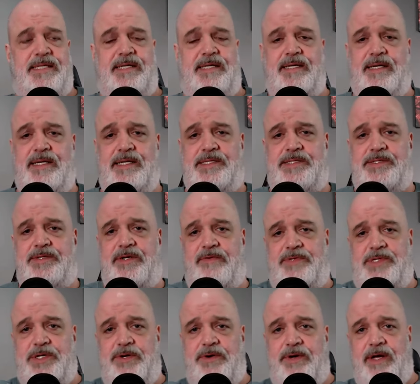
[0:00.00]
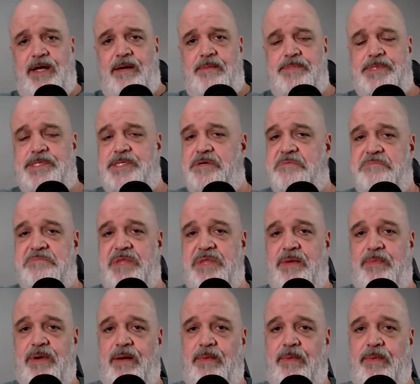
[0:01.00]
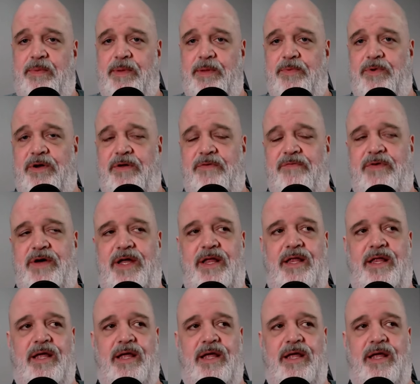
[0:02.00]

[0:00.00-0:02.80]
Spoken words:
history of showing up, so they probably weren't invited.